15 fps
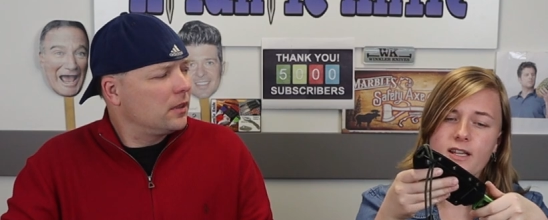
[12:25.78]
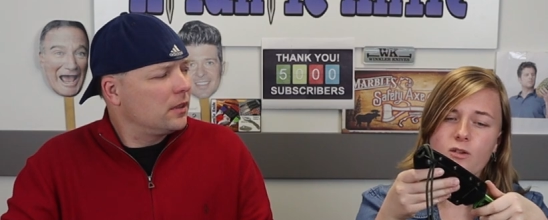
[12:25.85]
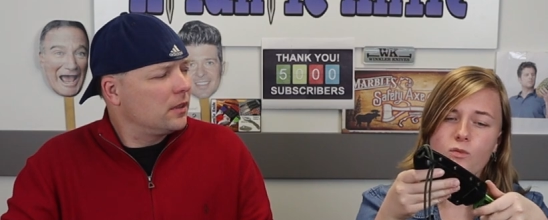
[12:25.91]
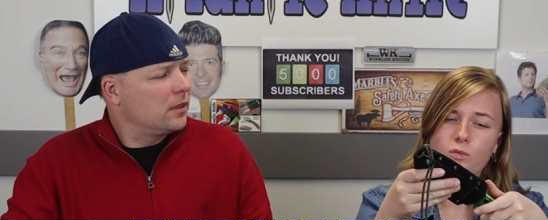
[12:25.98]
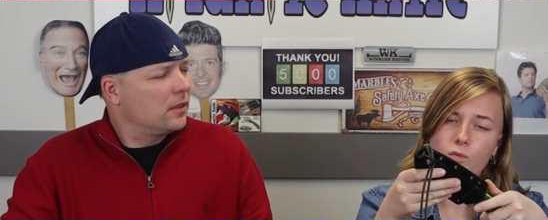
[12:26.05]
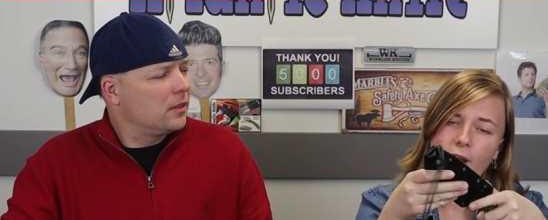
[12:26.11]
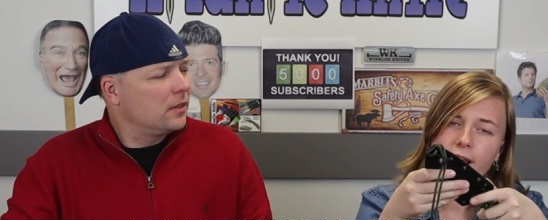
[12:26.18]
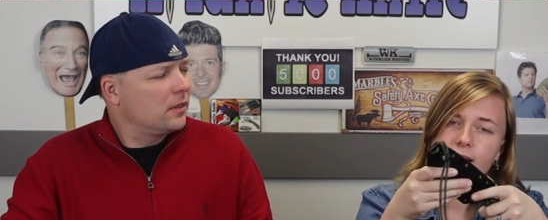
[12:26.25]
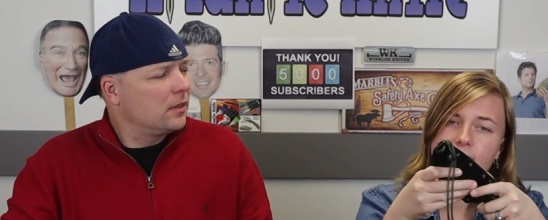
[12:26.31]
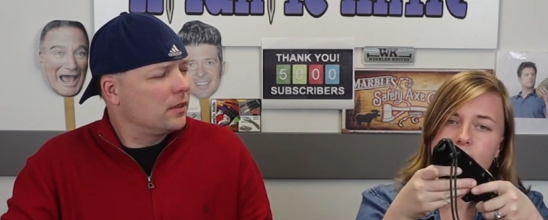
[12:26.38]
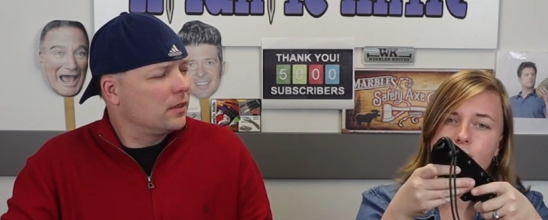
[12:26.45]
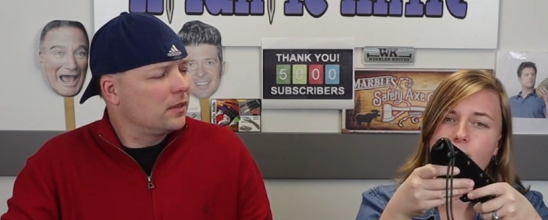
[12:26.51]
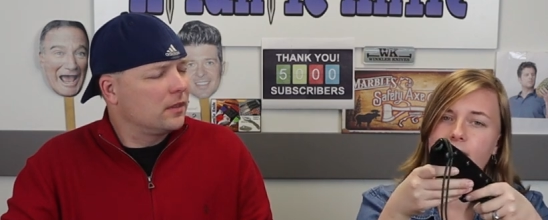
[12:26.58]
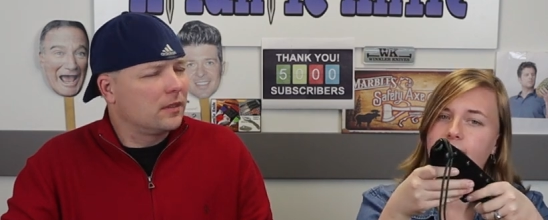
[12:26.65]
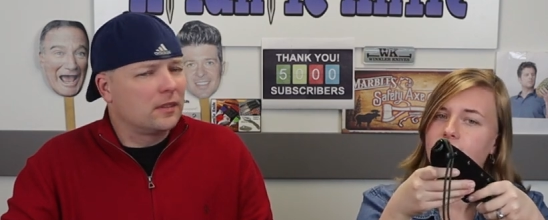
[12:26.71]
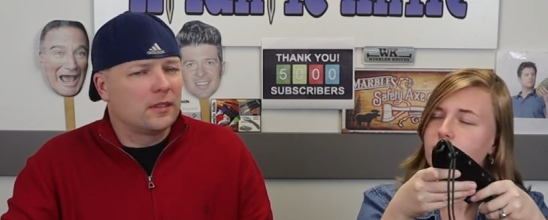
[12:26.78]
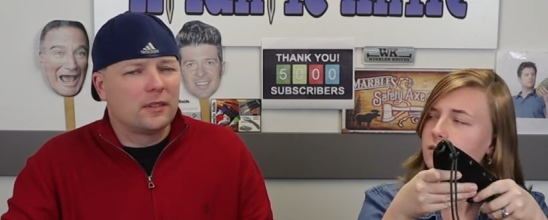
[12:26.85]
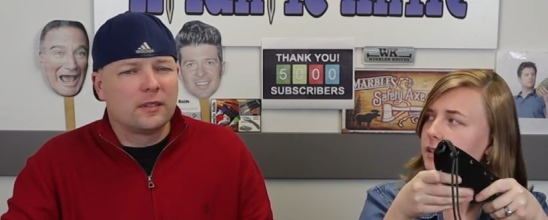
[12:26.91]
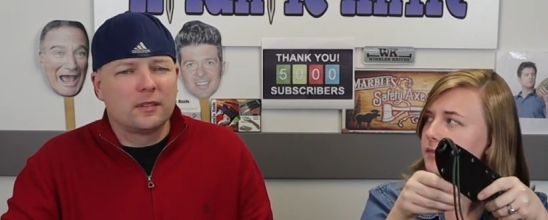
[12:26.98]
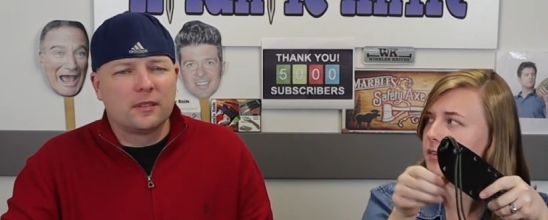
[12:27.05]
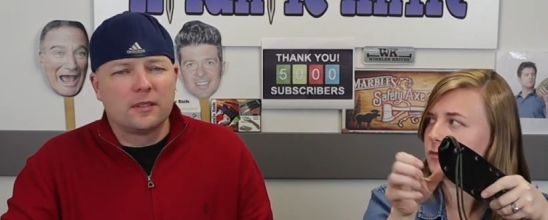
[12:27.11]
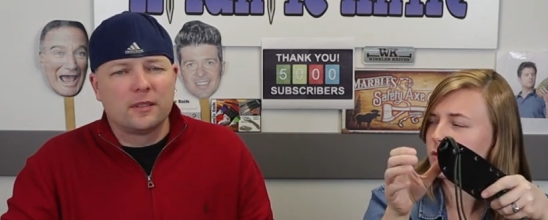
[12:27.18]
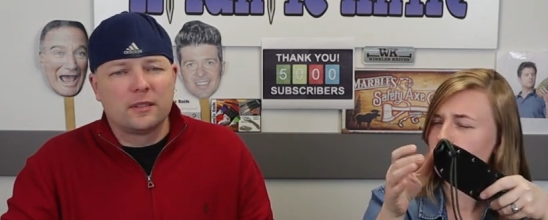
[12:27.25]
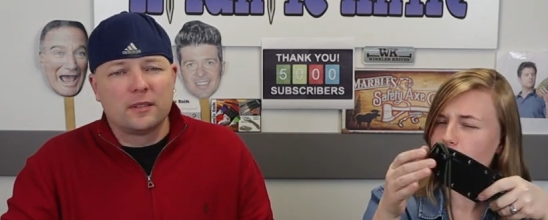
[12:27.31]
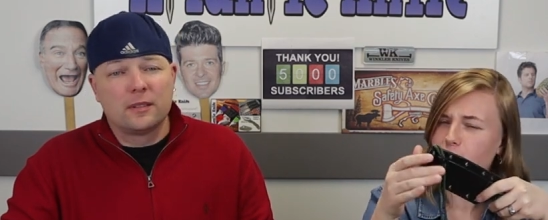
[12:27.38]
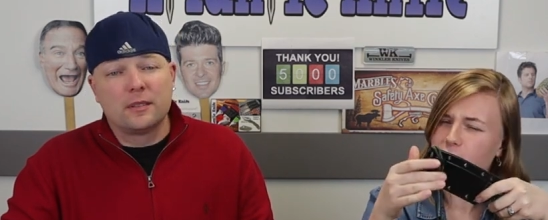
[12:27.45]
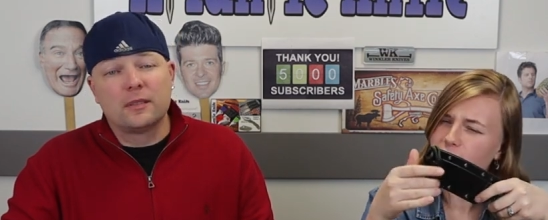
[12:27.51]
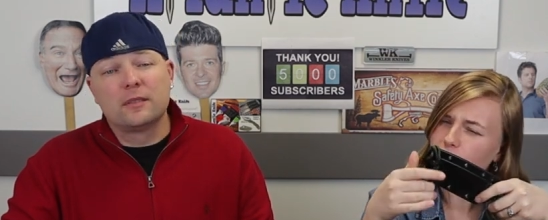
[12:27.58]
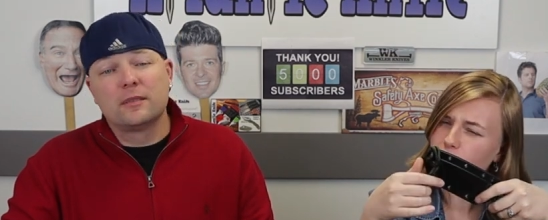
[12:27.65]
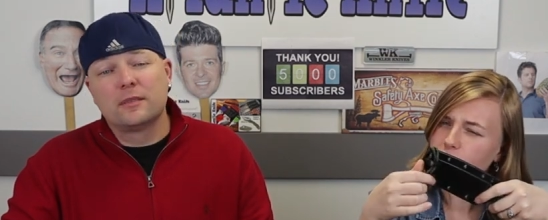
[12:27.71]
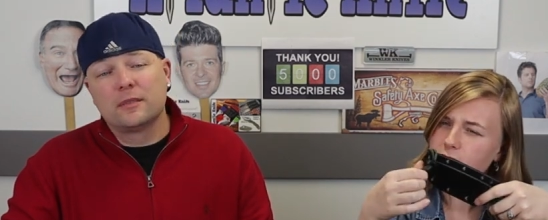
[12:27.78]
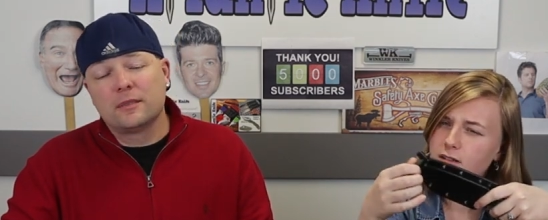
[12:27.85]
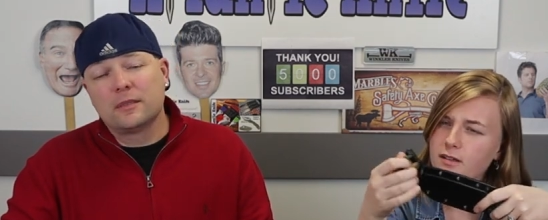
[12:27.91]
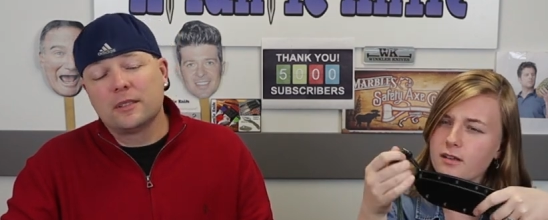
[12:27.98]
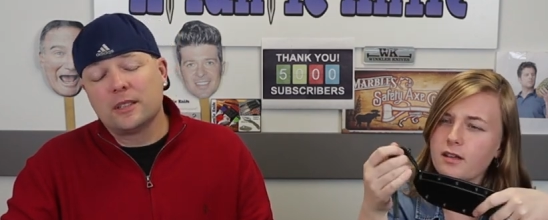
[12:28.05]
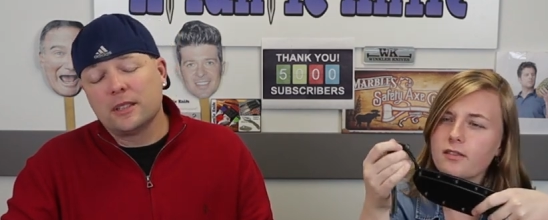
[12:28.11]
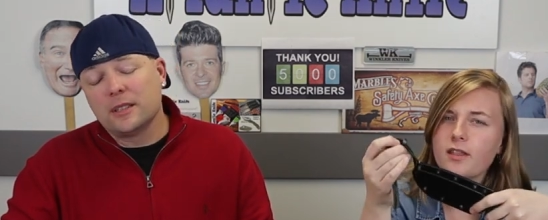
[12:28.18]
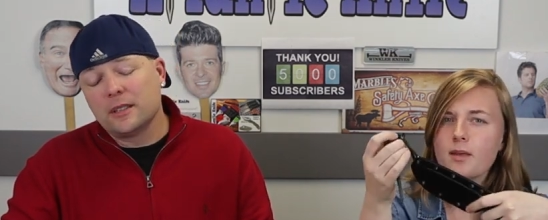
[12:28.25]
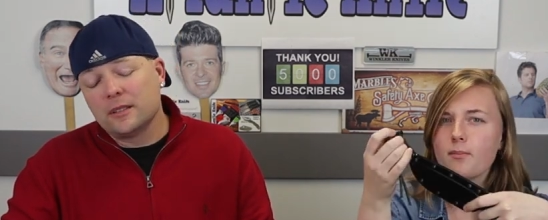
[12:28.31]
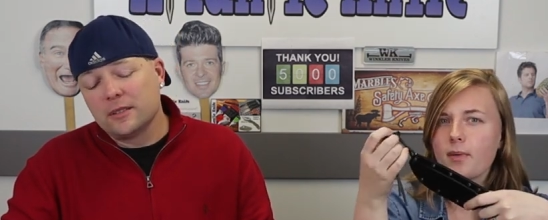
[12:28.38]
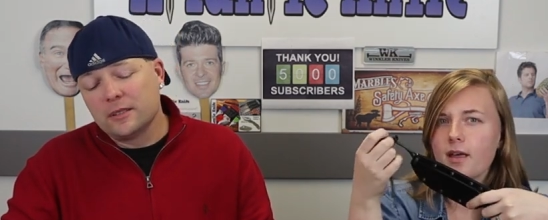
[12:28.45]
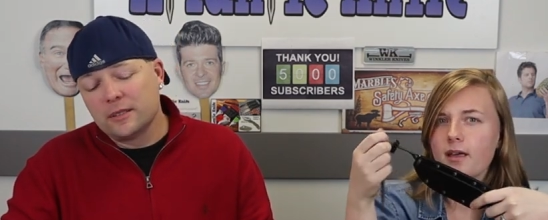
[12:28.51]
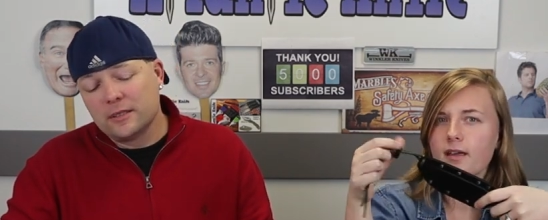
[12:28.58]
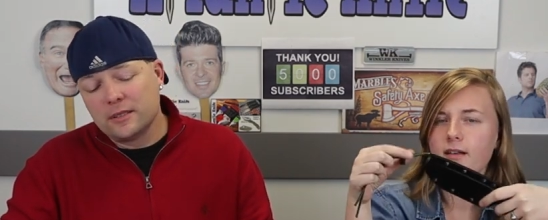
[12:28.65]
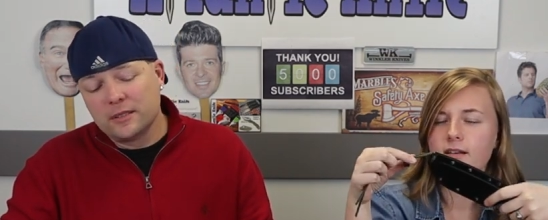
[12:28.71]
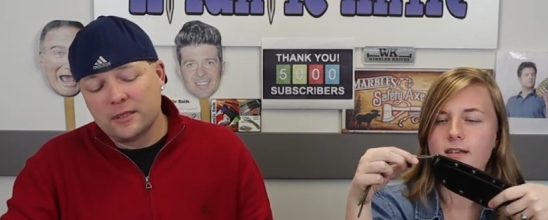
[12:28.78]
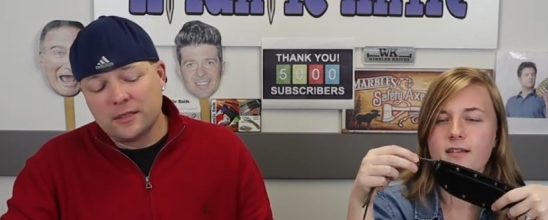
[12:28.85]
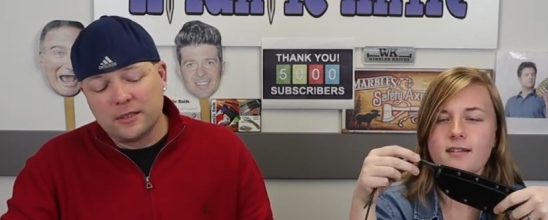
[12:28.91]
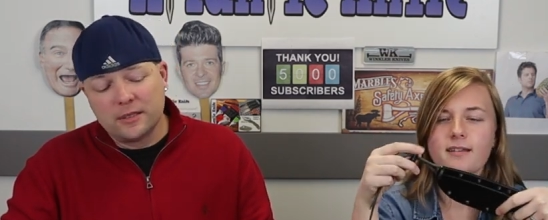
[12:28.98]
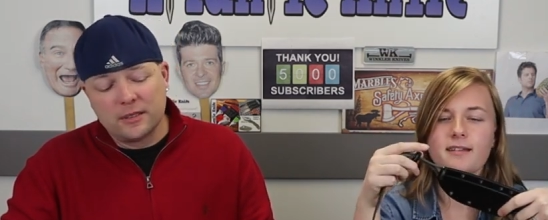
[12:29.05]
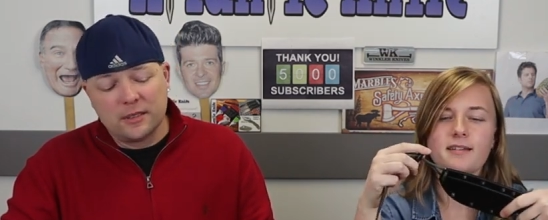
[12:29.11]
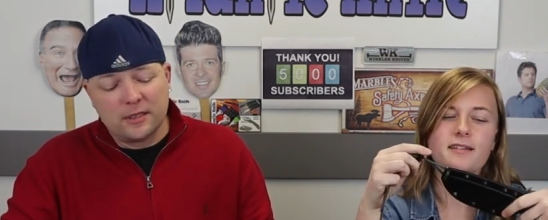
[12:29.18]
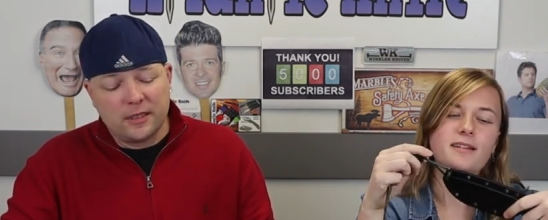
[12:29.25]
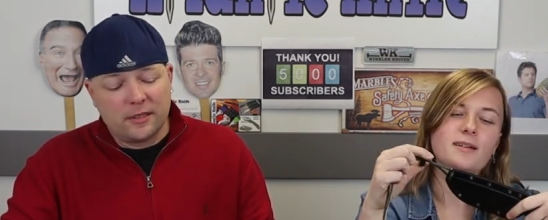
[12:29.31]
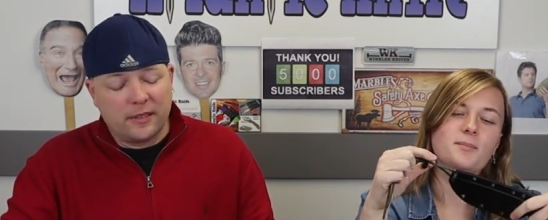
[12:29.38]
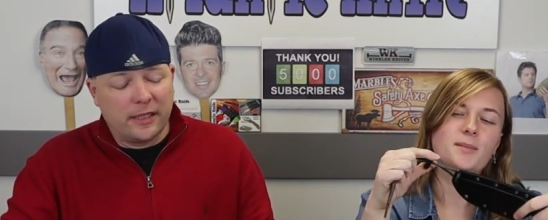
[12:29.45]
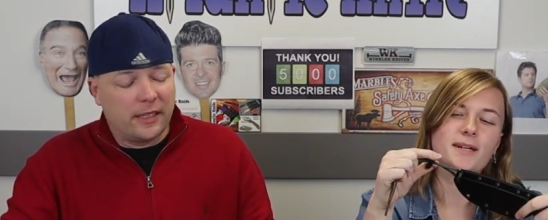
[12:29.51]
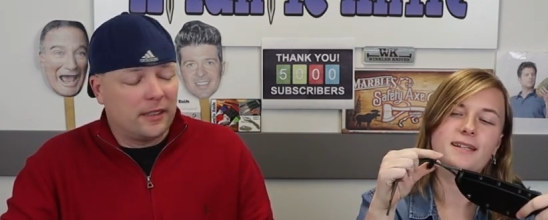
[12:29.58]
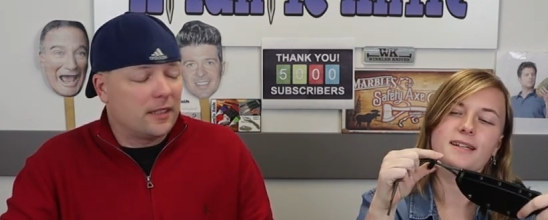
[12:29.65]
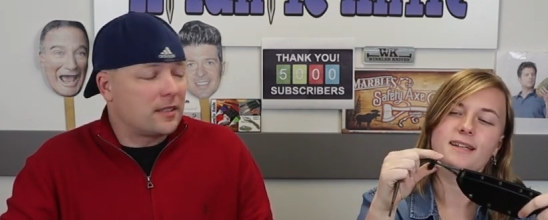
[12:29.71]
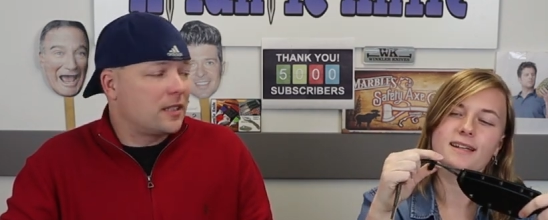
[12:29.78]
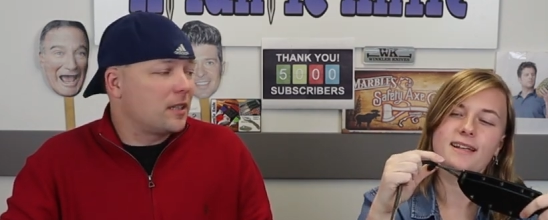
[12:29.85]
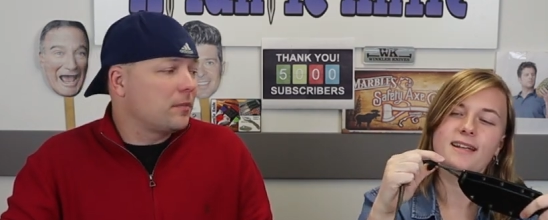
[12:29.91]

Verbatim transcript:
Speaker 1: like, right in my living room. A pink one? Yeah. They might. They but, just